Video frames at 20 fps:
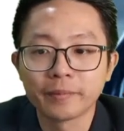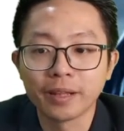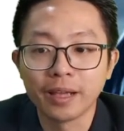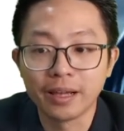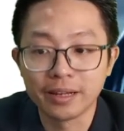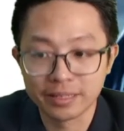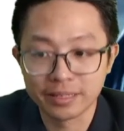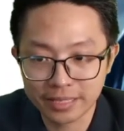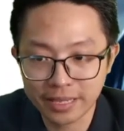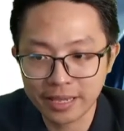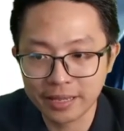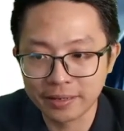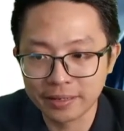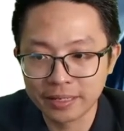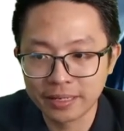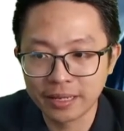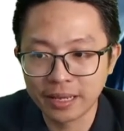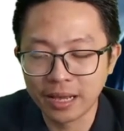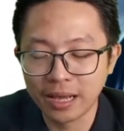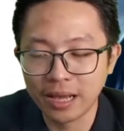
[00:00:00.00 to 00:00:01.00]
Understand?
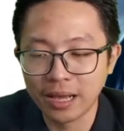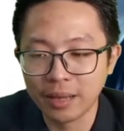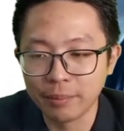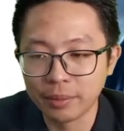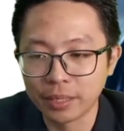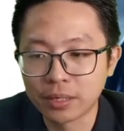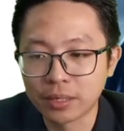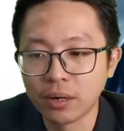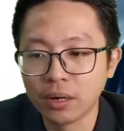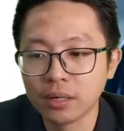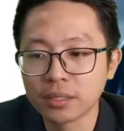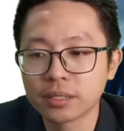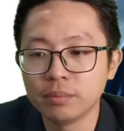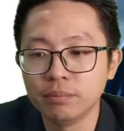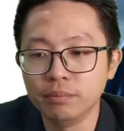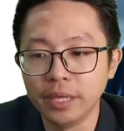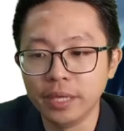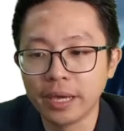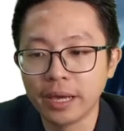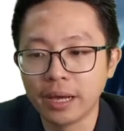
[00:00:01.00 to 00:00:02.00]
Because
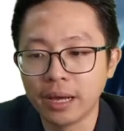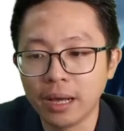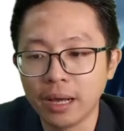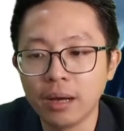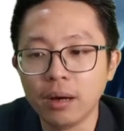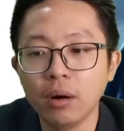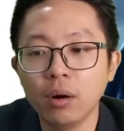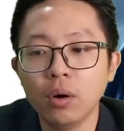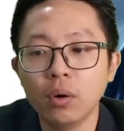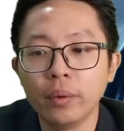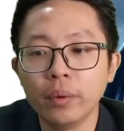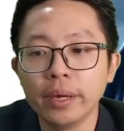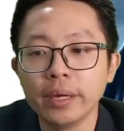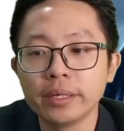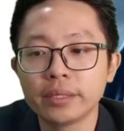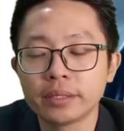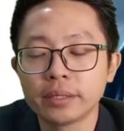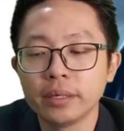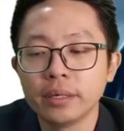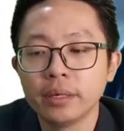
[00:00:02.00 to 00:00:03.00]
they are
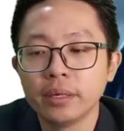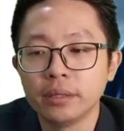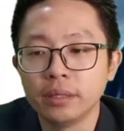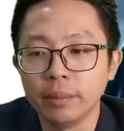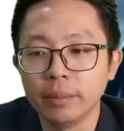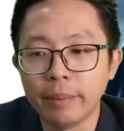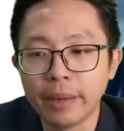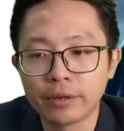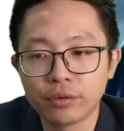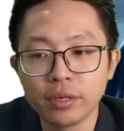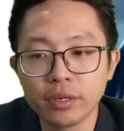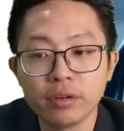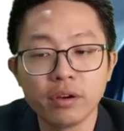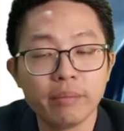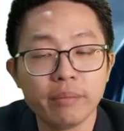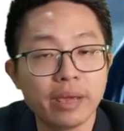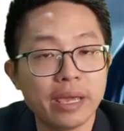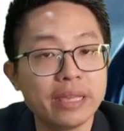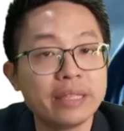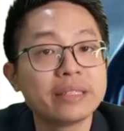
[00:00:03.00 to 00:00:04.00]
always, the battery
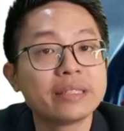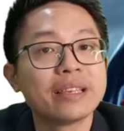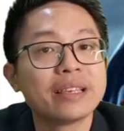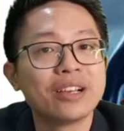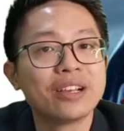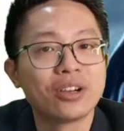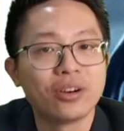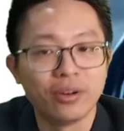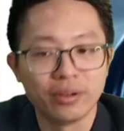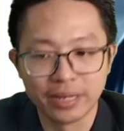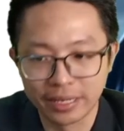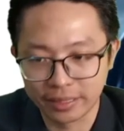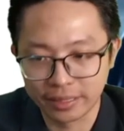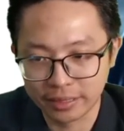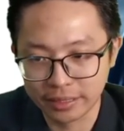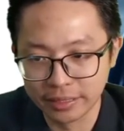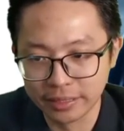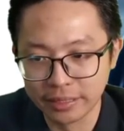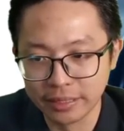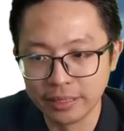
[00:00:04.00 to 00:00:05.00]
remains
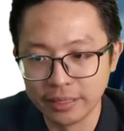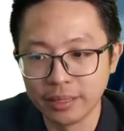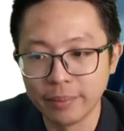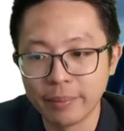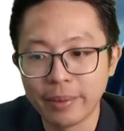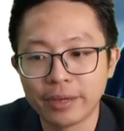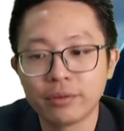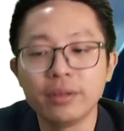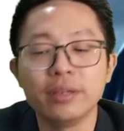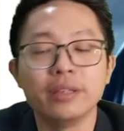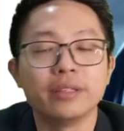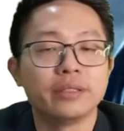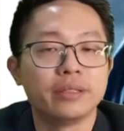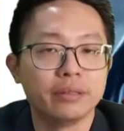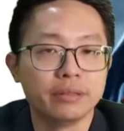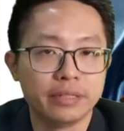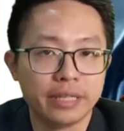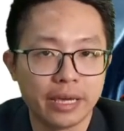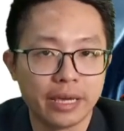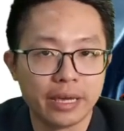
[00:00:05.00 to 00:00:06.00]
connected. The battery is
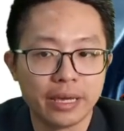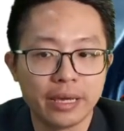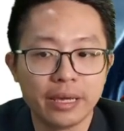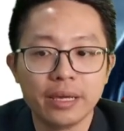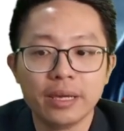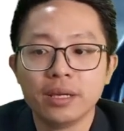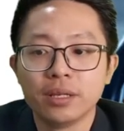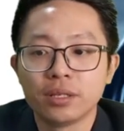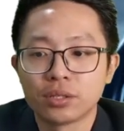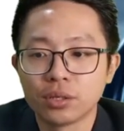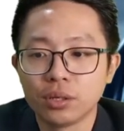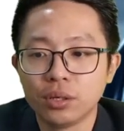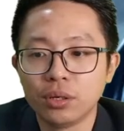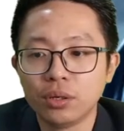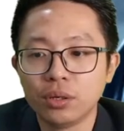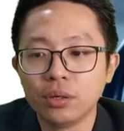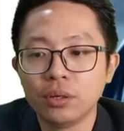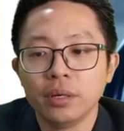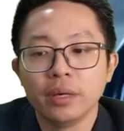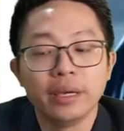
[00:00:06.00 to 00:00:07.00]
still there.
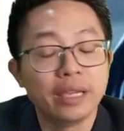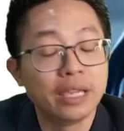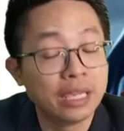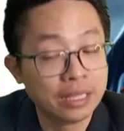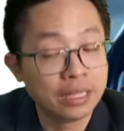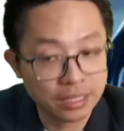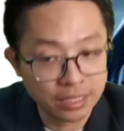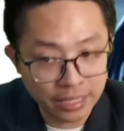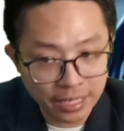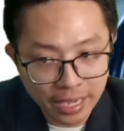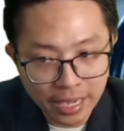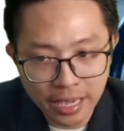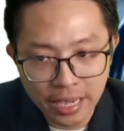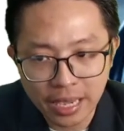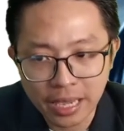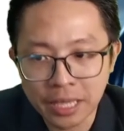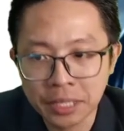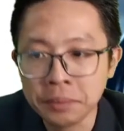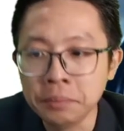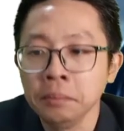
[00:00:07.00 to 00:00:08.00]
So in the
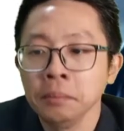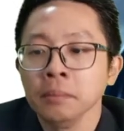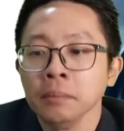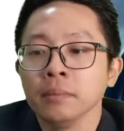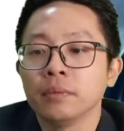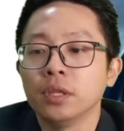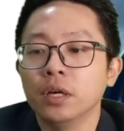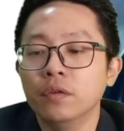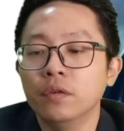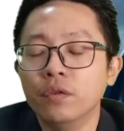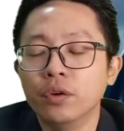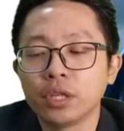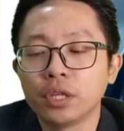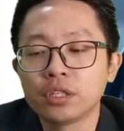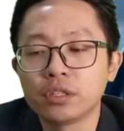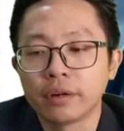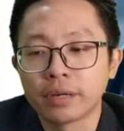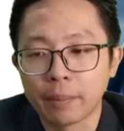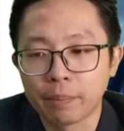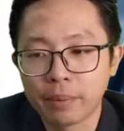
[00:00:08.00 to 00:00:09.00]
end, the
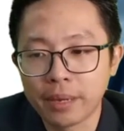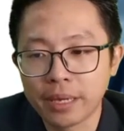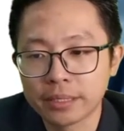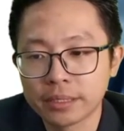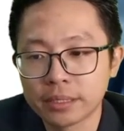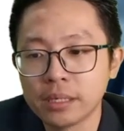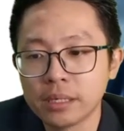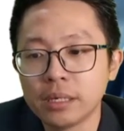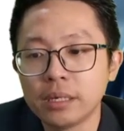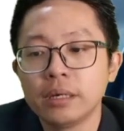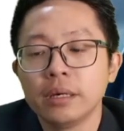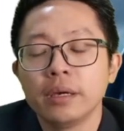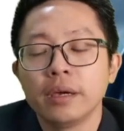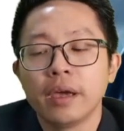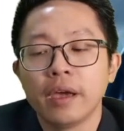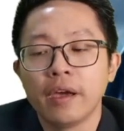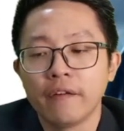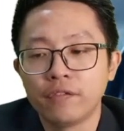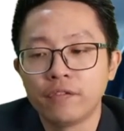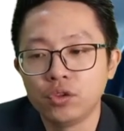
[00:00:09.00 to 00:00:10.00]
voltage of capacitor
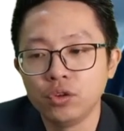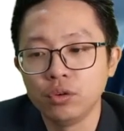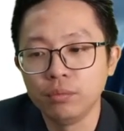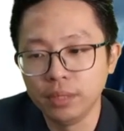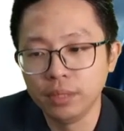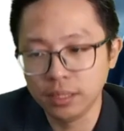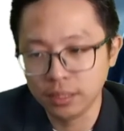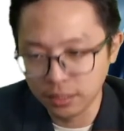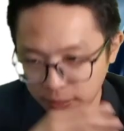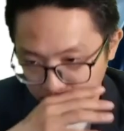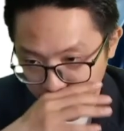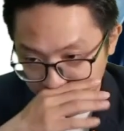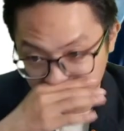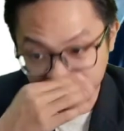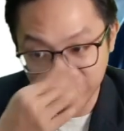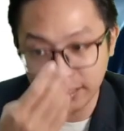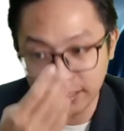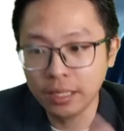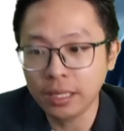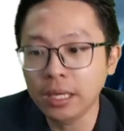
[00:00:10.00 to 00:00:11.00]
have to be
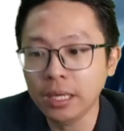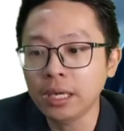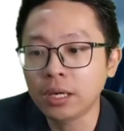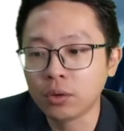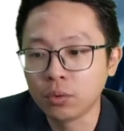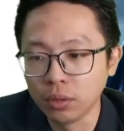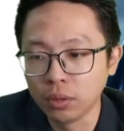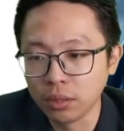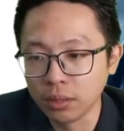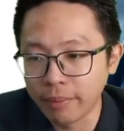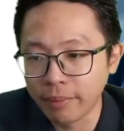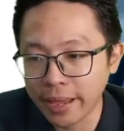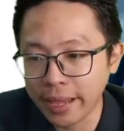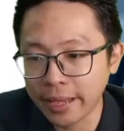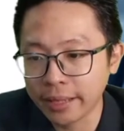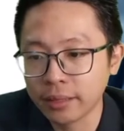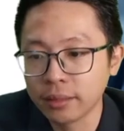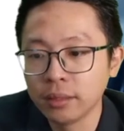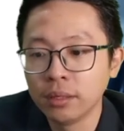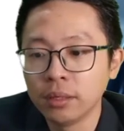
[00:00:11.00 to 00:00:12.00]
equal
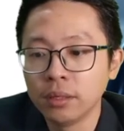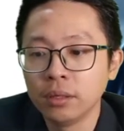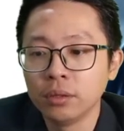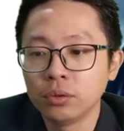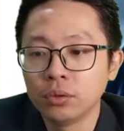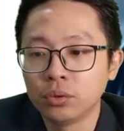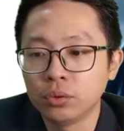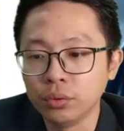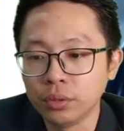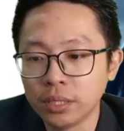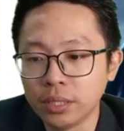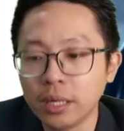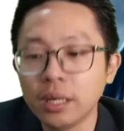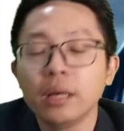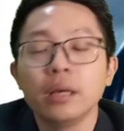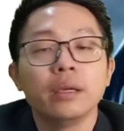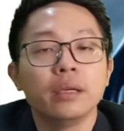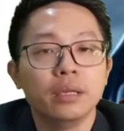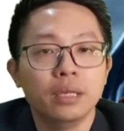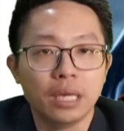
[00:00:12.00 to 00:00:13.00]
back to
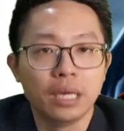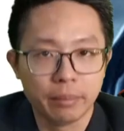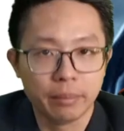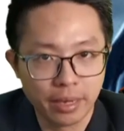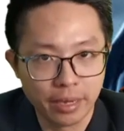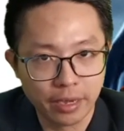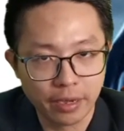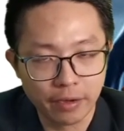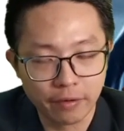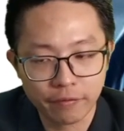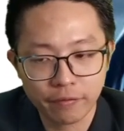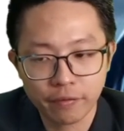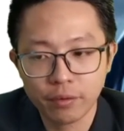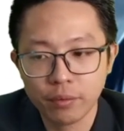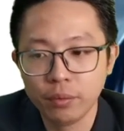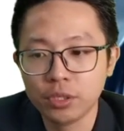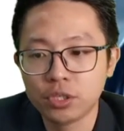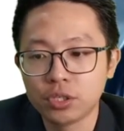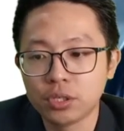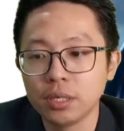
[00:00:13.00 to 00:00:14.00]
the EMF,
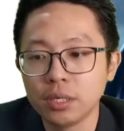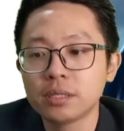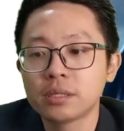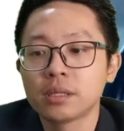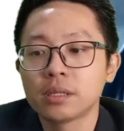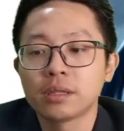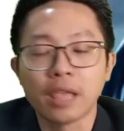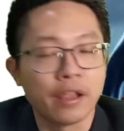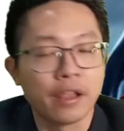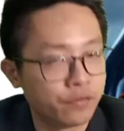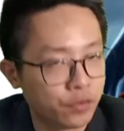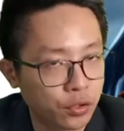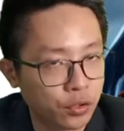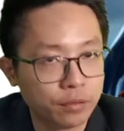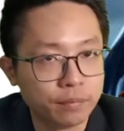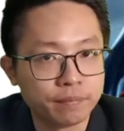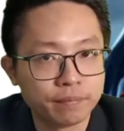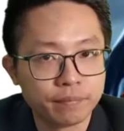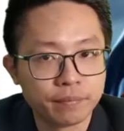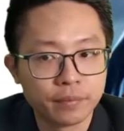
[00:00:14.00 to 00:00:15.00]
which is 10 volt.